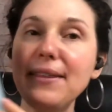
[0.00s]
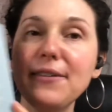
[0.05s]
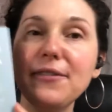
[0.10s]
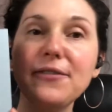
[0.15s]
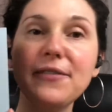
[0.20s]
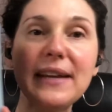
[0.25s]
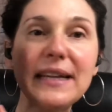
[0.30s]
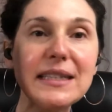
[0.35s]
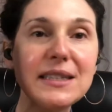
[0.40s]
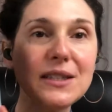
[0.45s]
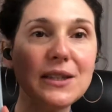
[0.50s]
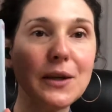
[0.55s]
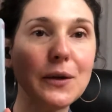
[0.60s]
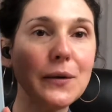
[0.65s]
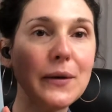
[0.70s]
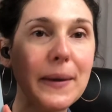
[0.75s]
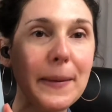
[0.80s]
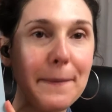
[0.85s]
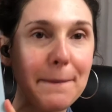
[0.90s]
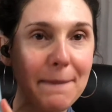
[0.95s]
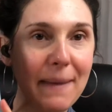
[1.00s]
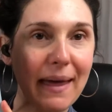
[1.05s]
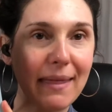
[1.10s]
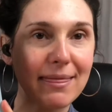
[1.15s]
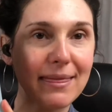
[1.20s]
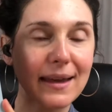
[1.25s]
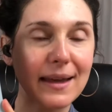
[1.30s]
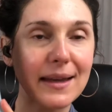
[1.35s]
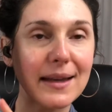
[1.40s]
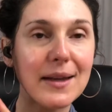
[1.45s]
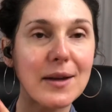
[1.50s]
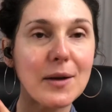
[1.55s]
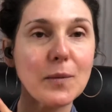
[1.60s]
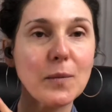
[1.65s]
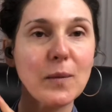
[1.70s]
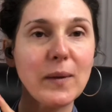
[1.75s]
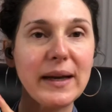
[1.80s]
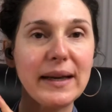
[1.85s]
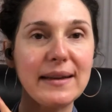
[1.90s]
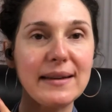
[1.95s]
face yoga method
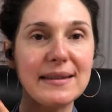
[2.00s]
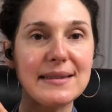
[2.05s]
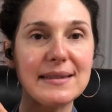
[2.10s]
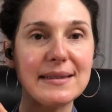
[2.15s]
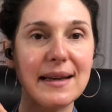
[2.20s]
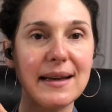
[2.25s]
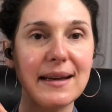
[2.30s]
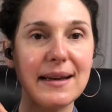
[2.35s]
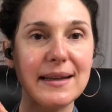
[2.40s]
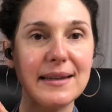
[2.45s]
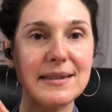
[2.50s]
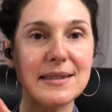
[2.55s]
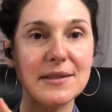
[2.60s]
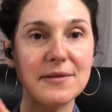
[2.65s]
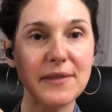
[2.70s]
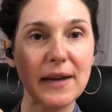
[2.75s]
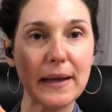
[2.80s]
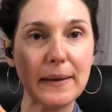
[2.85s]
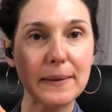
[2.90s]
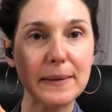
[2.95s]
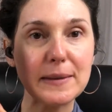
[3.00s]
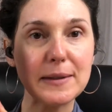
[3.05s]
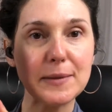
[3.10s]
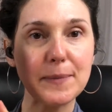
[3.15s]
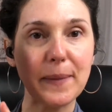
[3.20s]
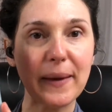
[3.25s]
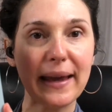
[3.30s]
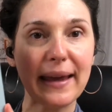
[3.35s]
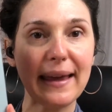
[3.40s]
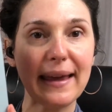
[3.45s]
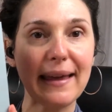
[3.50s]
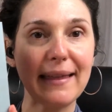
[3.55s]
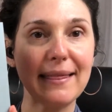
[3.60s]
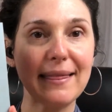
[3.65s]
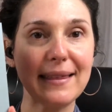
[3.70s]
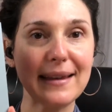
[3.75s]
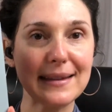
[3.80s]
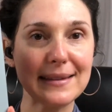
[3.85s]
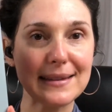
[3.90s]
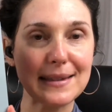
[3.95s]
was developed by
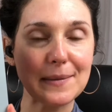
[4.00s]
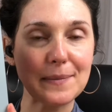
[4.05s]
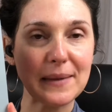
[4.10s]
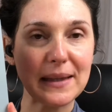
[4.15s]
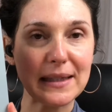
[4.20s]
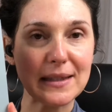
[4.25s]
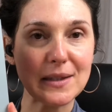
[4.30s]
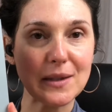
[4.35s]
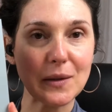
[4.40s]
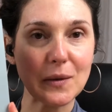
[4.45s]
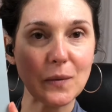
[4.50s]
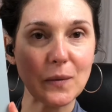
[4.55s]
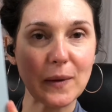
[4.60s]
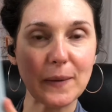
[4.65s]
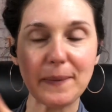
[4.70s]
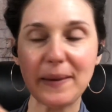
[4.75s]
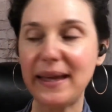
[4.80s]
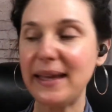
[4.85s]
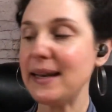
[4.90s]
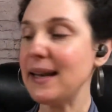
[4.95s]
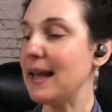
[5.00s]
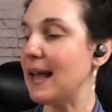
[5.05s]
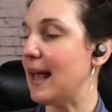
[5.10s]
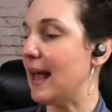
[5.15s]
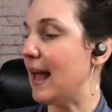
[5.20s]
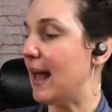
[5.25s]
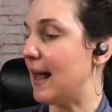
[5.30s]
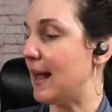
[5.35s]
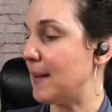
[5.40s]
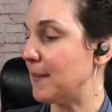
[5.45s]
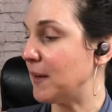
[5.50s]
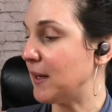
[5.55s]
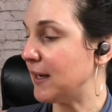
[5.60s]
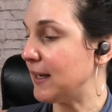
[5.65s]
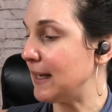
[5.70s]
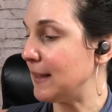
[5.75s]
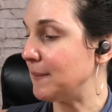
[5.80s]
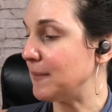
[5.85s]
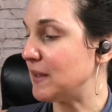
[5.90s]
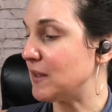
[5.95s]
this amazing woman. Her
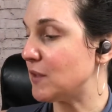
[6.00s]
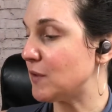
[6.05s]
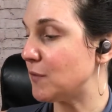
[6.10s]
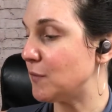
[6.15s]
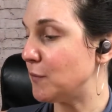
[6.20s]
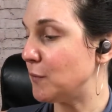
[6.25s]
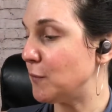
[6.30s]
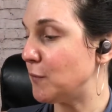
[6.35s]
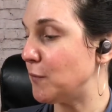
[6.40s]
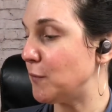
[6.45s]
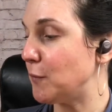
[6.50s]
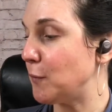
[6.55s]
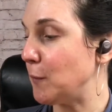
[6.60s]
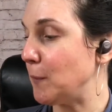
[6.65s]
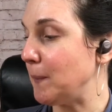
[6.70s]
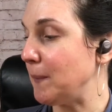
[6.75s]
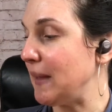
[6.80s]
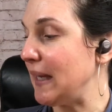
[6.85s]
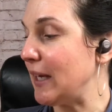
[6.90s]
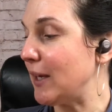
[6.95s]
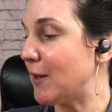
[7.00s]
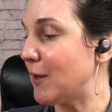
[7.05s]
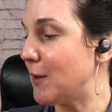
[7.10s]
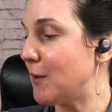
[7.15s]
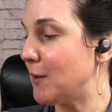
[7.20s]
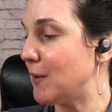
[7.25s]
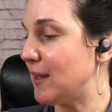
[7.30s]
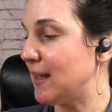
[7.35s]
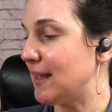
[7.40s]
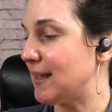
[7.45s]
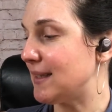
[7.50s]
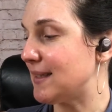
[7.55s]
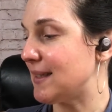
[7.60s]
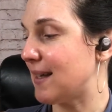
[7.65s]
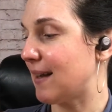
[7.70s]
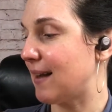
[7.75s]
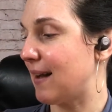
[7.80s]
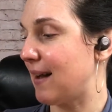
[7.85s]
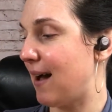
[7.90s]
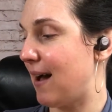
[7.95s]
name is Fumiko
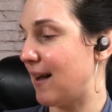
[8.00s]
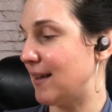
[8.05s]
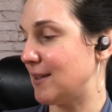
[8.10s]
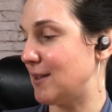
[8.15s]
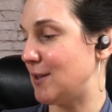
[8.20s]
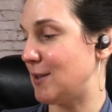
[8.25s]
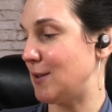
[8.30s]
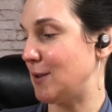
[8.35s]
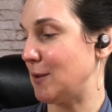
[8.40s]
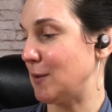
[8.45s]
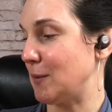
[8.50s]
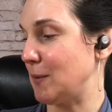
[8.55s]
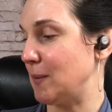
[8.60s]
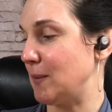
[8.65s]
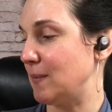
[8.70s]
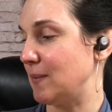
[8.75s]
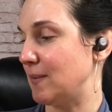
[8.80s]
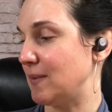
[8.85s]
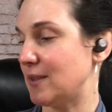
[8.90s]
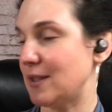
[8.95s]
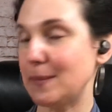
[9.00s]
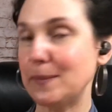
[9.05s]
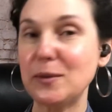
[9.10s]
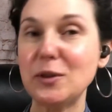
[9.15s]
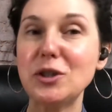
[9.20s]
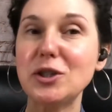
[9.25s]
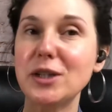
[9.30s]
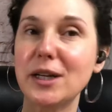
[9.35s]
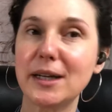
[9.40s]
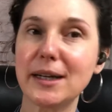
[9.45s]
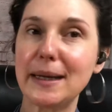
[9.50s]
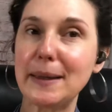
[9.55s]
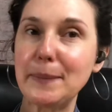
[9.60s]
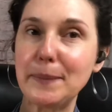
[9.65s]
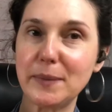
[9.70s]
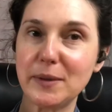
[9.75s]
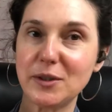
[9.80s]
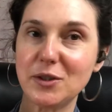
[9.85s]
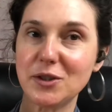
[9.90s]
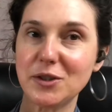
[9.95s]
Takatsu, which I'm sure I'm
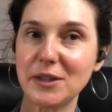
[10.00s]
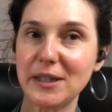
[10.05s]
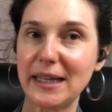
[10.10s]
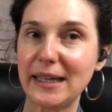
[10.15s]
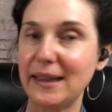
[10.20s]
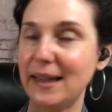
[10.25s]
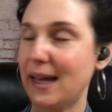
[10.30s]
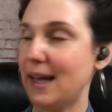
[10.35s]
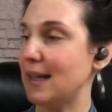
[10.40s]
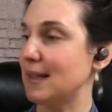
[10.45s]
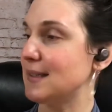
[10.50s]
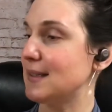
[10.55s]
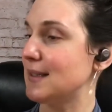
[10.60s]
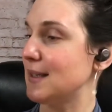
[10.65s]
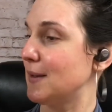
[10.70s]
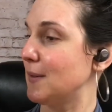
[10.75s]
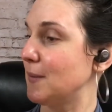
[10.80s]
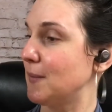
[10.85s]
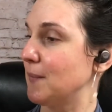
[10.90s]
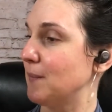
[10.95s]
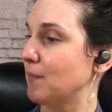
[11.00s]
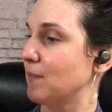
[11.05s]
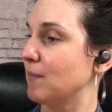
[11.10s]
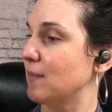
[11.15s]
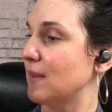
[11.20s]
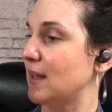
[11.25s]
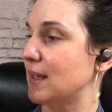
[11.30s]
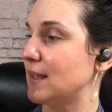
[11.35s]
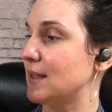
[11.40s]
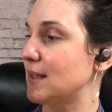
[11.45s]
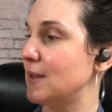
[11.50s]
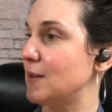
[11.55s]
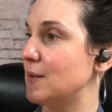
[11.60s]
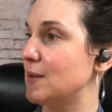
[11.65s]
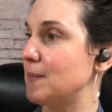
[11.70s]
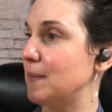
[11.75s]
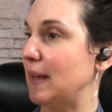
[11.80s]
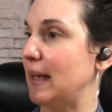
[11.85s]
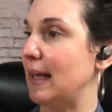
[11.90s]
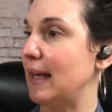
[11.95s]
butchering that, so
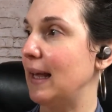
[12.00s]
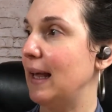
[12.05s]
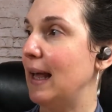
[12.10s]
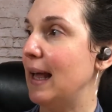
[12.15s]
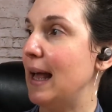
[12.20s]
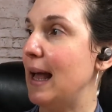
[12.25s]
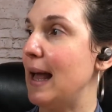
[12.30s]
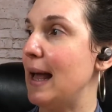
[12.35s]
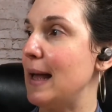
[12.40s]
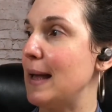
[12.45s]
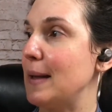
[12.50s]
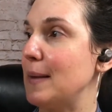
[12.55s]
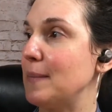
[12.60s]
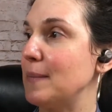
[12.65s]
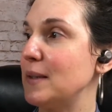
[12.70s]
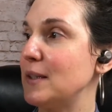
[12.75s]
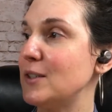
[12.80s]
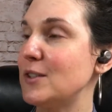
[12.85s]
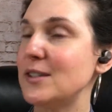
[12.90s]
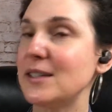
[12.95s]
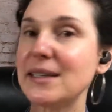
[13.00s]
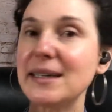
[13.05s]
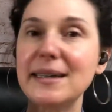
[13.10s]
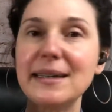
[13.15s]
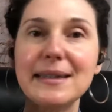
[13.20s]
excuse me. She